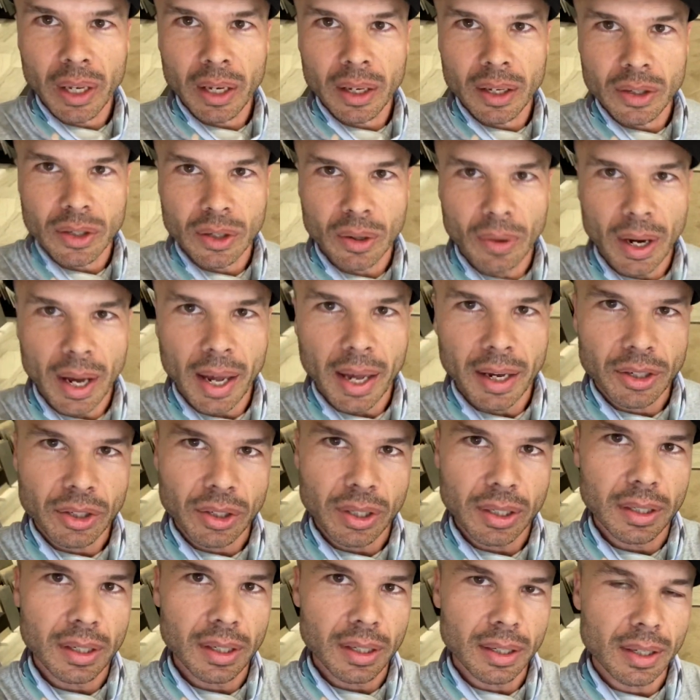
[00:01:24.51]
So I
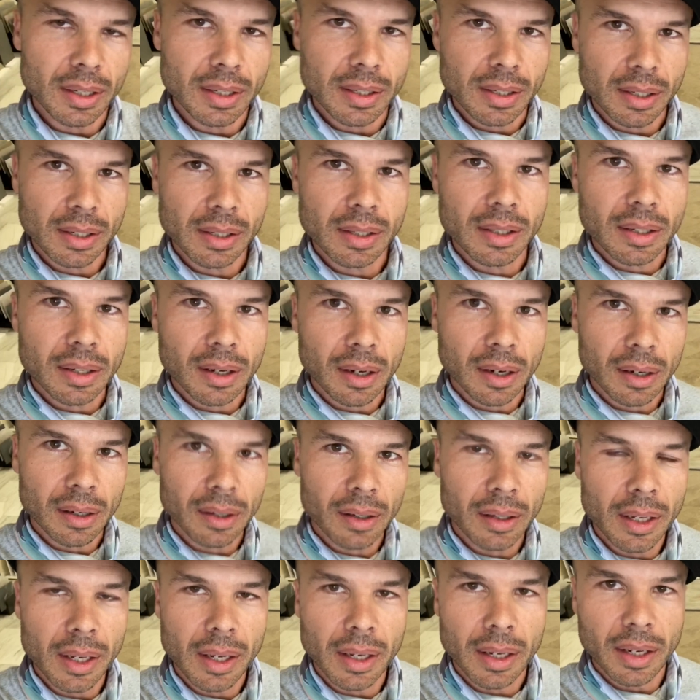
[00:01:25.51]
actually did this install.